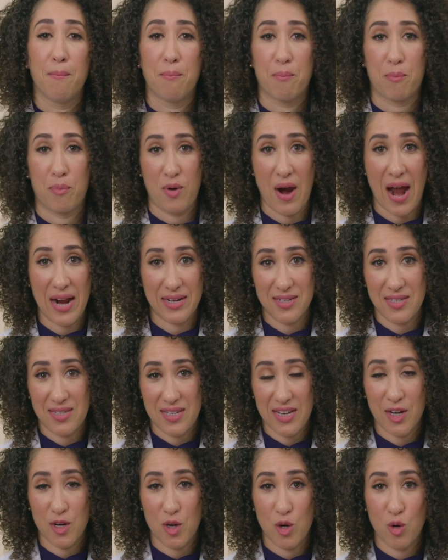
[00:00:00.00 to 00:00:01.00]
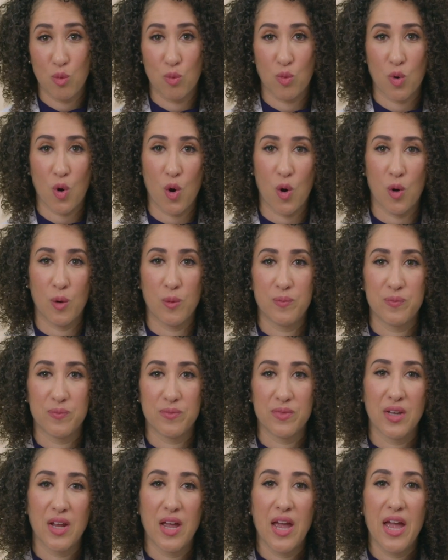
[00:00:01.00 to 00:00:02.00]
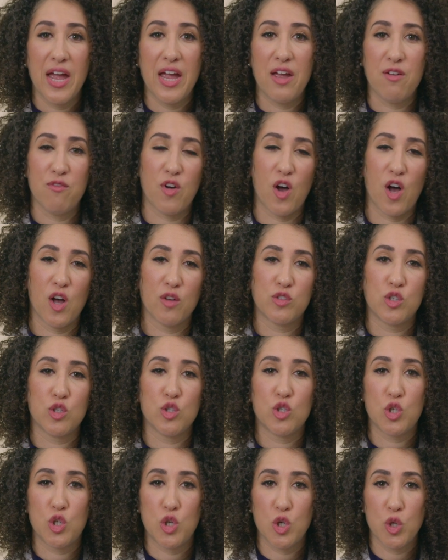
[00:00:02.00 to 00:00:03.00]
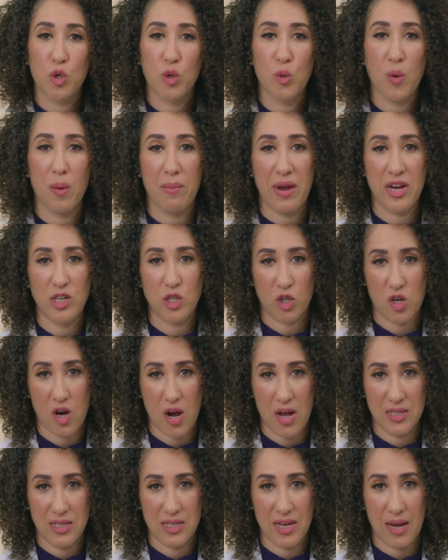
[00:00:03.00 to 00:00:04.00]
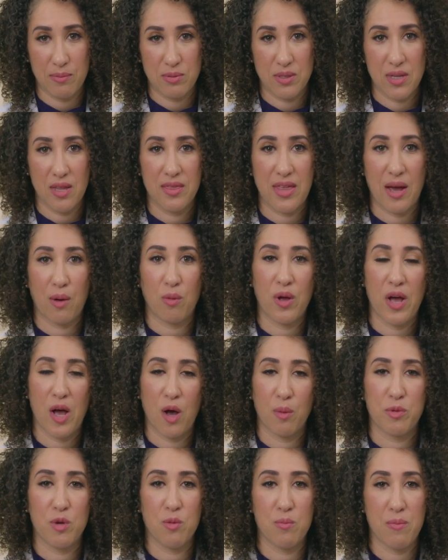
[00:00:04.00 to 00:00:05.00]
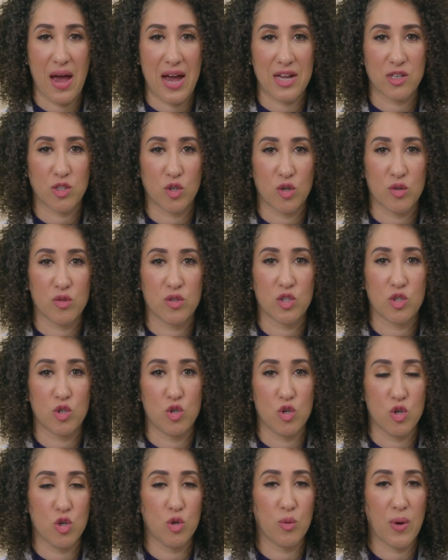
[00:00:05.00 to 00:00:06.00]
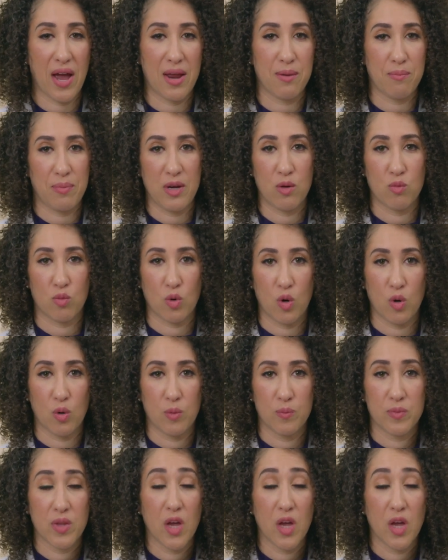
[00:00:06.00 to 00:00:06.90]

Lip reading: Practicing a new role involves 2 major concepts that will help you master this new NP role: